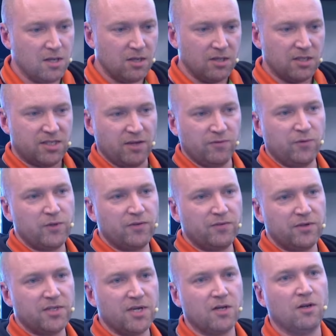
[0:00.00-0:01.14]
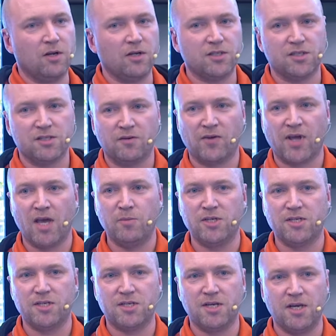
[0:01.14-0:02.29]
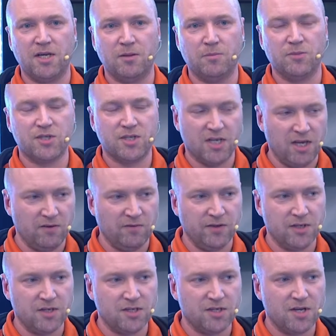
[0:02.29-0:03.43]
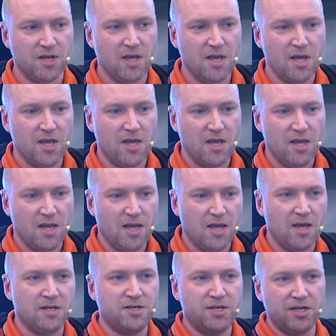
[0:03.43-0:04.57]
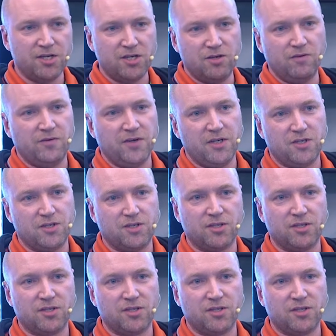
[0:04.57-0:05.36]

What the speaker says: several different technologies that have came into Teams give us additional features.